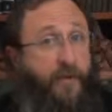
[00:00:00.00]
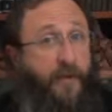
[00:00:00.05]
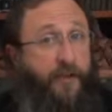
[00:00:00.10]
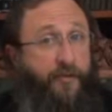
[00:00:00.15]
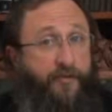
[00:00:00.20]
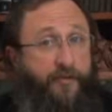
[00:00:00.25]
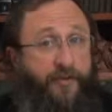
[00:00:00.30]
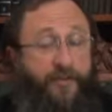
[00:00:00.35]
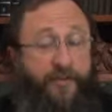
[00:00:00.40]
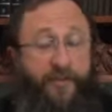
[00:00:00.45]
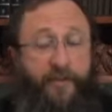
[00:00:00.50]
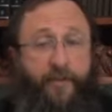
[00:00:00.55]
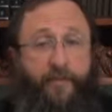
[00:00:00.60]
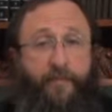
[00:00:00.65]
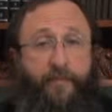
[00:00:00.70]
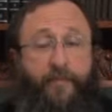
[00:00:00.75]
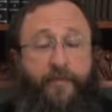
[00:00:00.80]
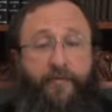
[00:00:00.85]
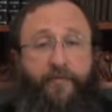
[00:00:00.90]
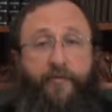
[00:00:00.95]
interesting.
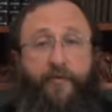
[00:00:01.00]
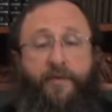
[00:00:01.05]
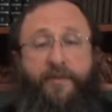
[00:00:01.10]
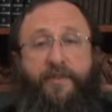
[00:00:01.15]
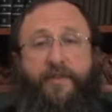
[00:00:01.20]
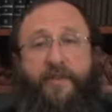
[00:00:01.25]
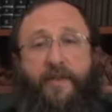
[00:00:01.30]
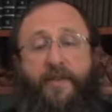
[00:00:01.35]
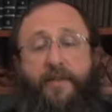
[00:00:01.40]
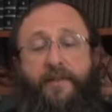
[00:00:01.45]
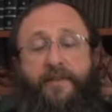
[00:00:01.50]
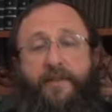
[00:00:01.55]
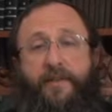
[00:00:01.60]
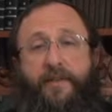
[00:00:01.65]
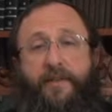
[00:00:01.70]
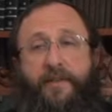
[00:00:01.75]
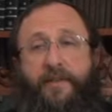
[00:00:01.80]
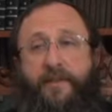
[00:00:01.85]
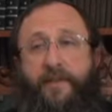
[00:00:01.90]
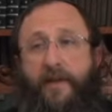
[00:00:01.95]
The verse tells
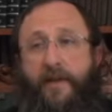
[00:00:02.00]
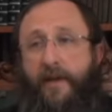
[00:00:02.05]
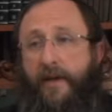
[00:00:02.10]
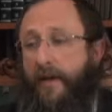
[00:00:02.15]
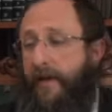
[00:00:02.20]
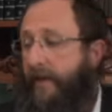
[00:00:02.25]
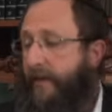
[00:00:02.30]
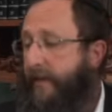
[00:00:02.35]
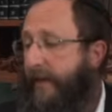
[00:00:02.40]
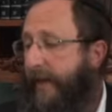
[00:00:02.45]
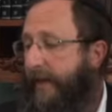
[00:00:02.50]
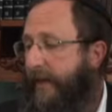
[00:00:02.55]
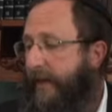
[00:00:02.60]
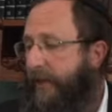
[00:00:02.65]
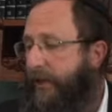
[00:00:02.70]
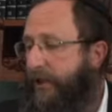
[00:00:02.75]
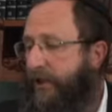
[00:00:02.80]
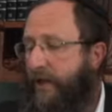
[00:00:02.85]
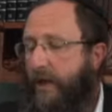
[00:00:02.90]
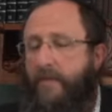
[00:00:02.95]
us that
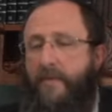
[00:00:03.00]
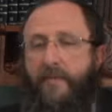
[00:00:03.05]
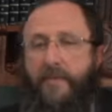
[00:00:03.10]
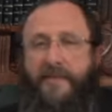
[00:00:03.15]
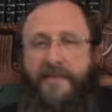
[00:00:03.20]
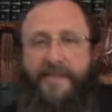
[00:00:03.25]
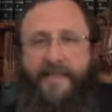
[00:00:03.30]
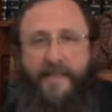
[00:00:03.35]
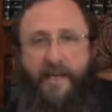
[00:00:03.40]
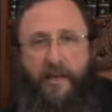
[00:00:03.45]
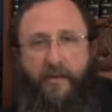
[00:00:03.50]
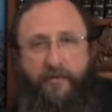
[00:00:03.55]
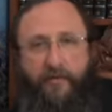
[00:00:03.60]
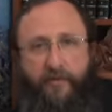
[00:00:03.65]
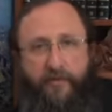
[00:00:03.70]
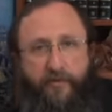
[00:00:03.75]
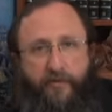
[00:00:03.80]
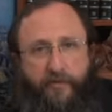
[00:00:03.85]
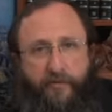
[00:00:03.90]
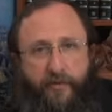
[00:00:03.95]
Hashem
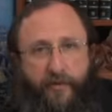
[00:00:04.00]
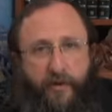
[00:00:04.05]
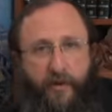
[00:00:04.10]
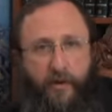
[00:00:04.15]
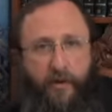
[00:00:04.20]
himself